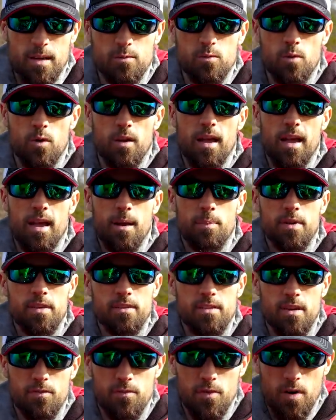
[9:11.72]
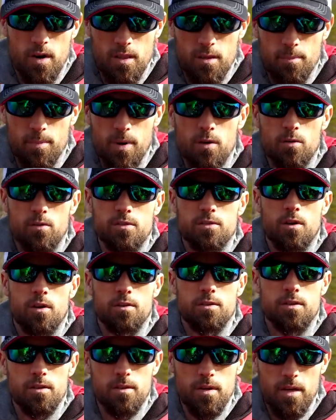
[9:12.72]
times what'll happen is the front of the boat will
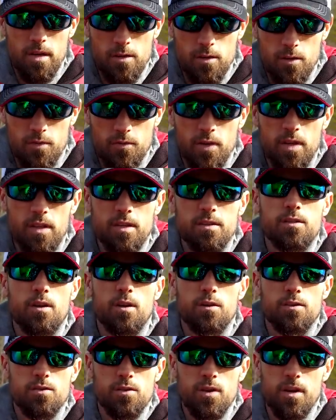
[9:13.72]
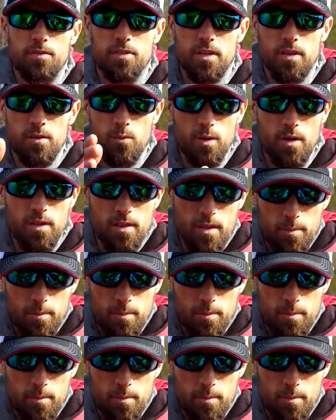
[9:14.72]
start to, you'll feel it start drifting.